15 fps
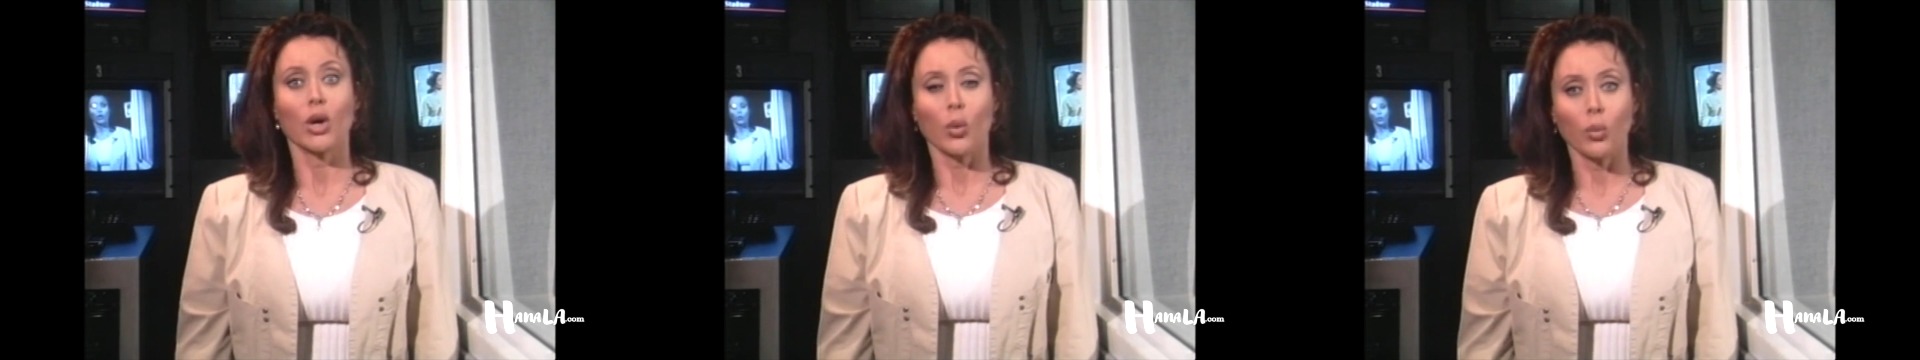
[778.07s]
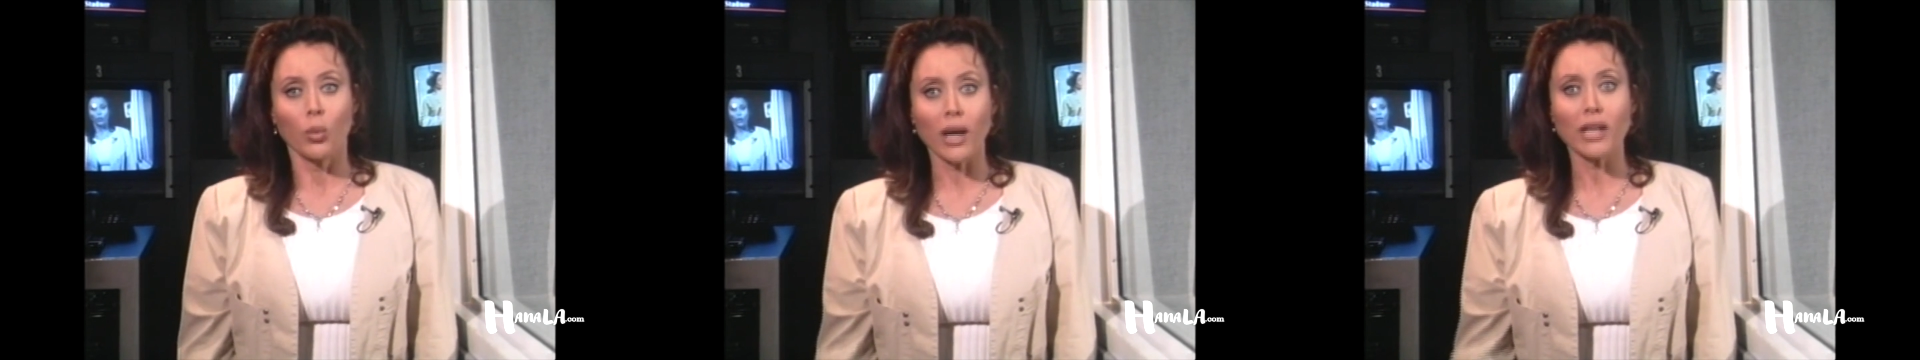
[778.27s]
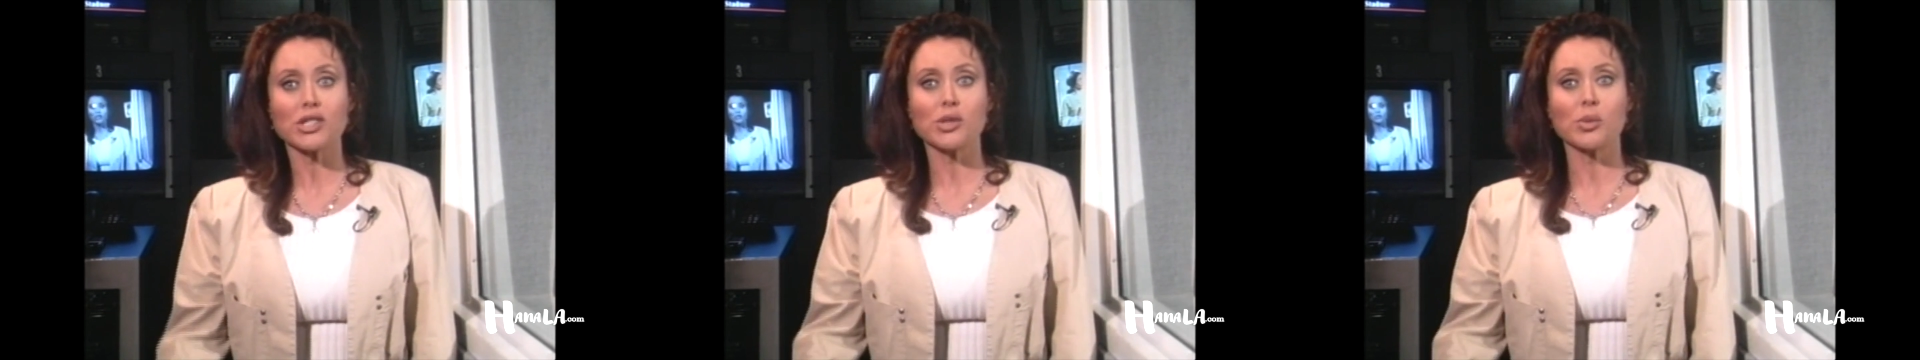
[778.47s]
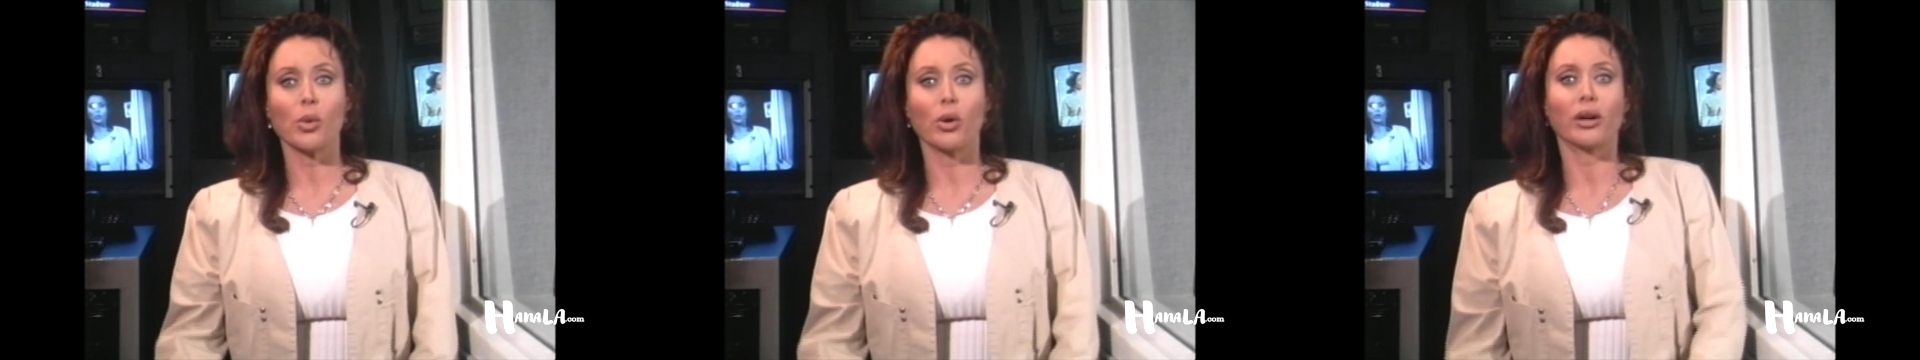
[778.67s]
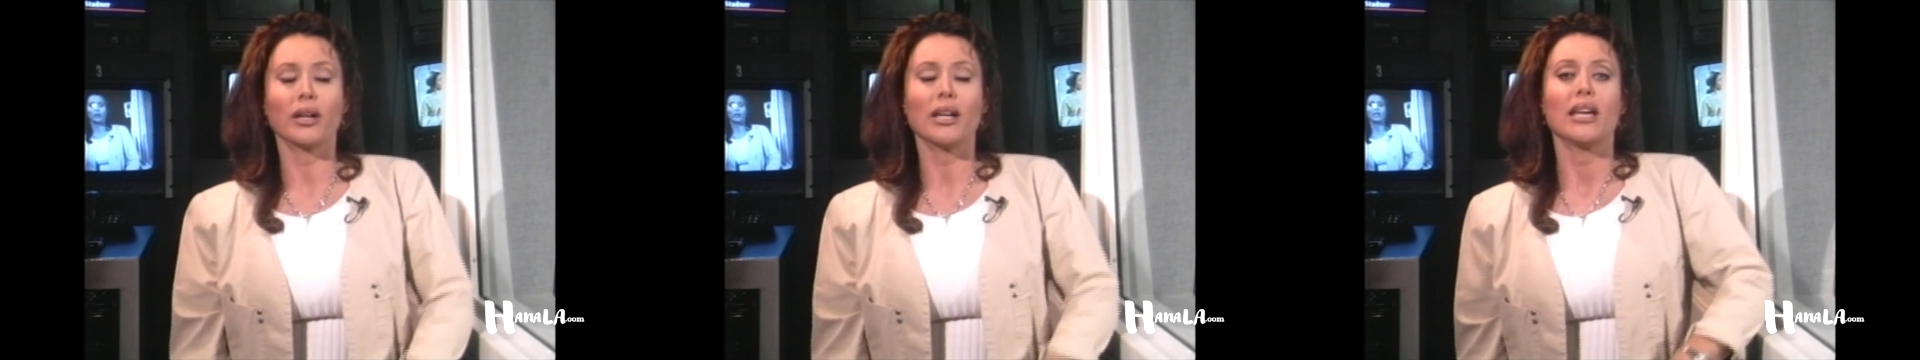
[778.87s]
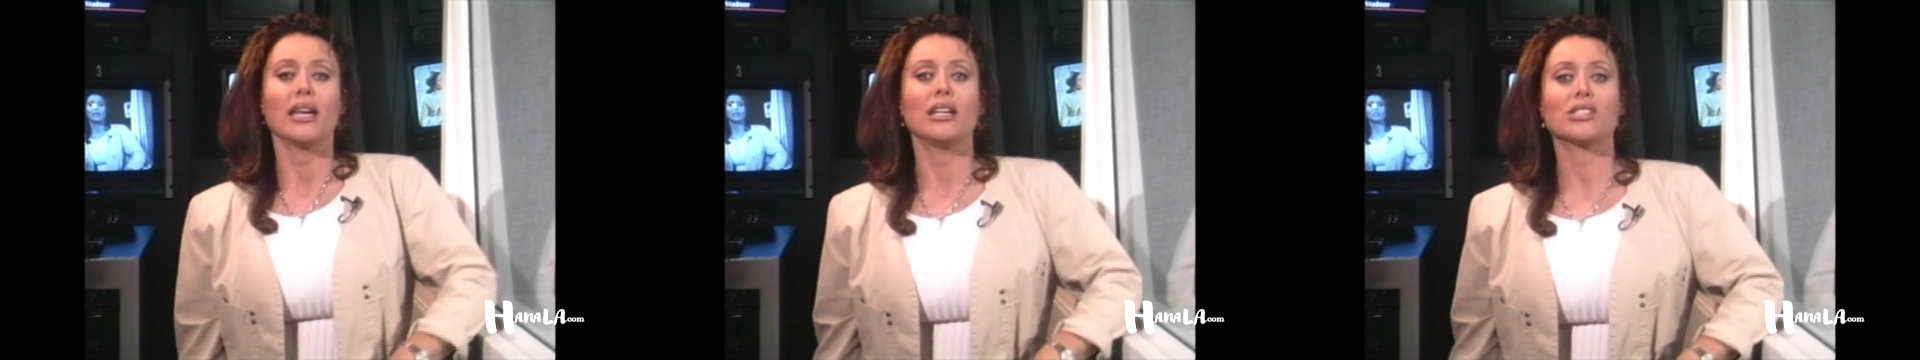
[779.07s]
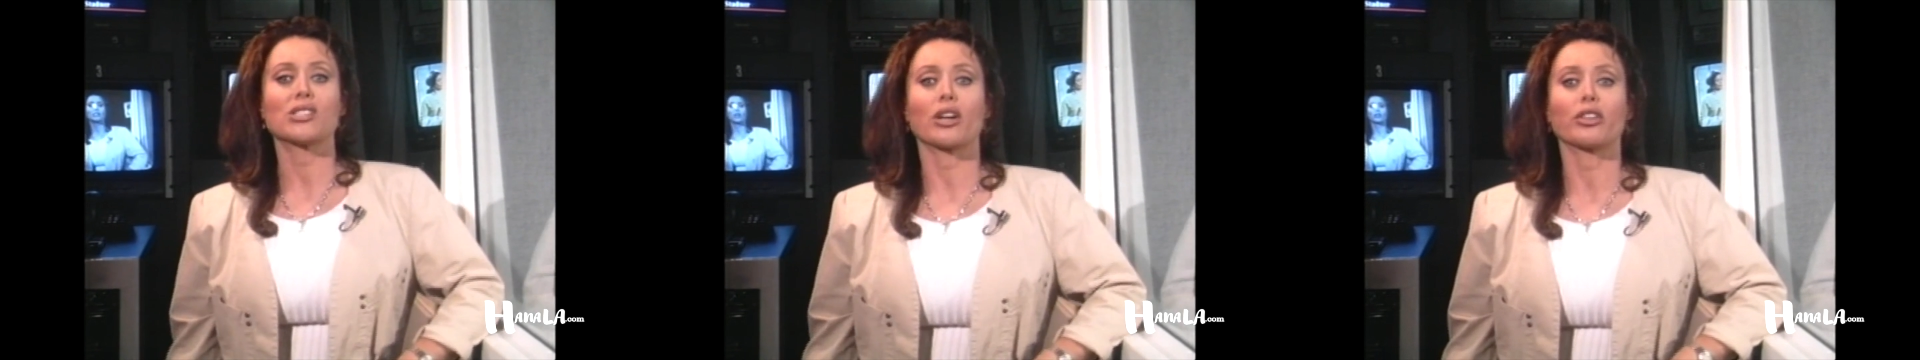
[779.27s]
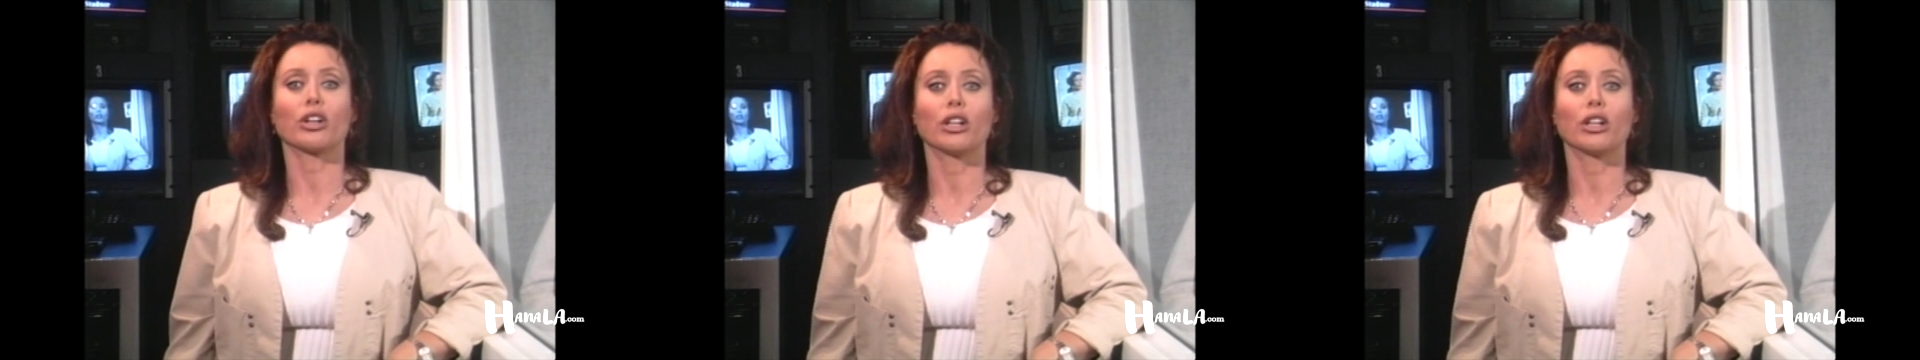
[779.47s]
Once more, he's got the